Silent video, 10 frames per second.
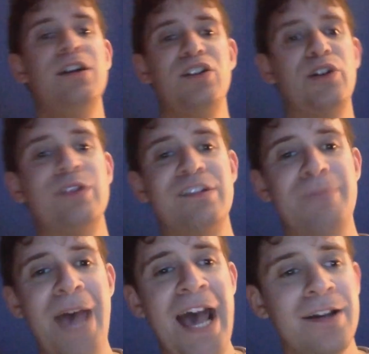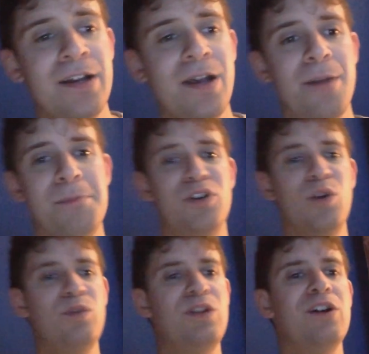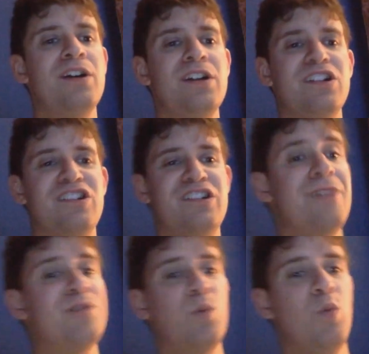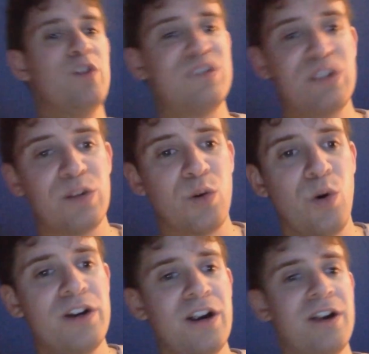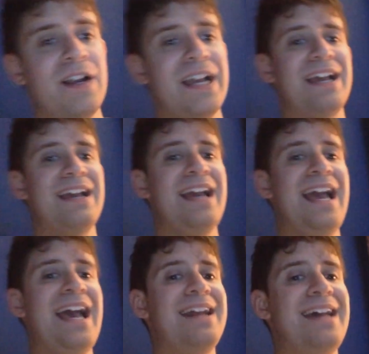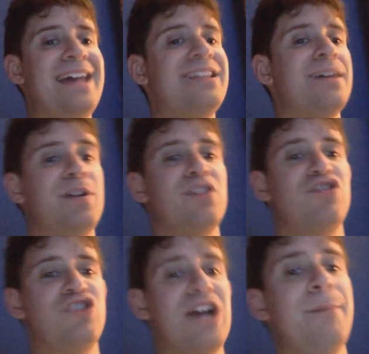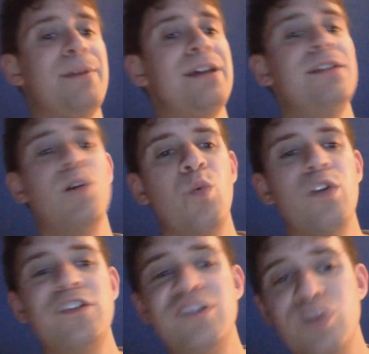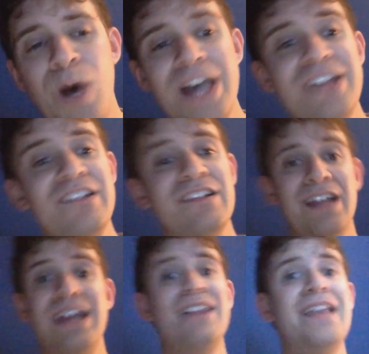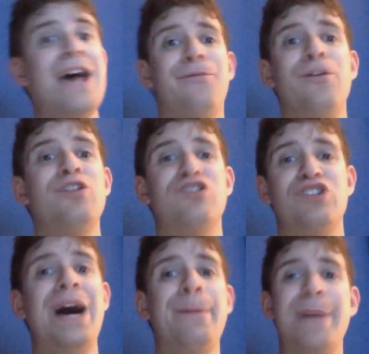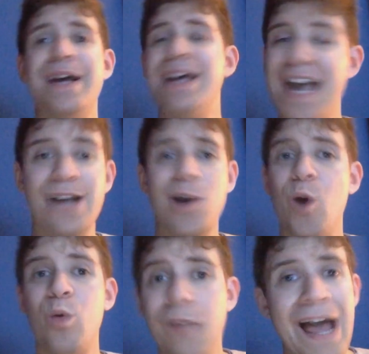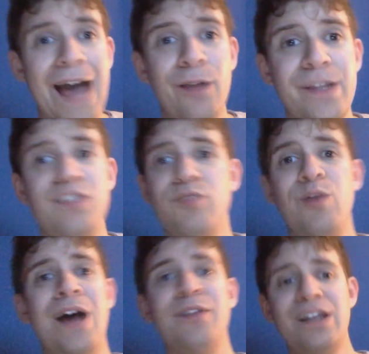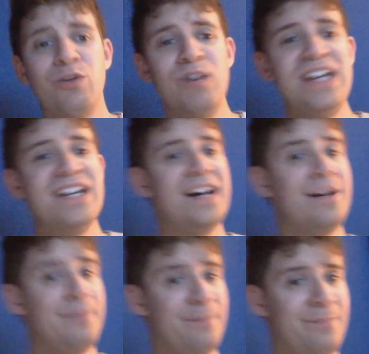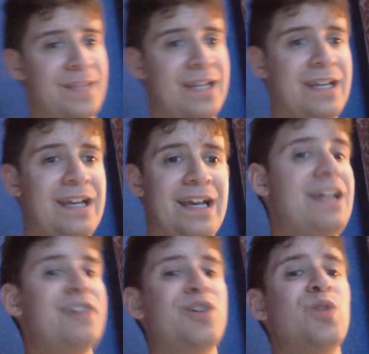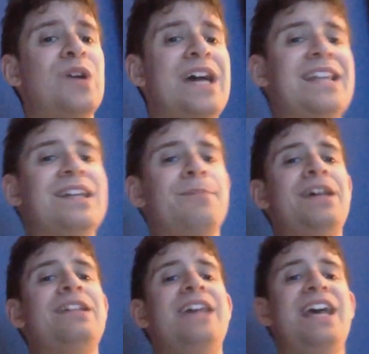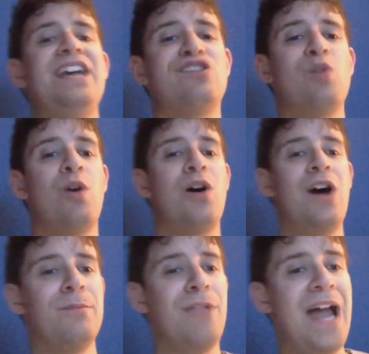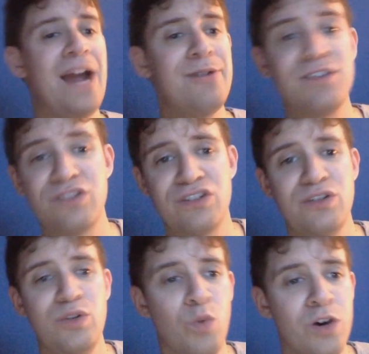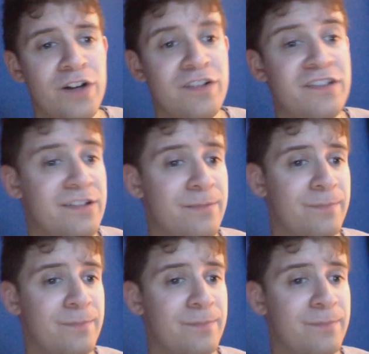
Gunther's back, but Gunther shoved Woods to the corner and ended up chopping Woods twice. That first chop echoed loudly throughout the arena. And then Gunther ended up hitting a short arm lariat to Woods.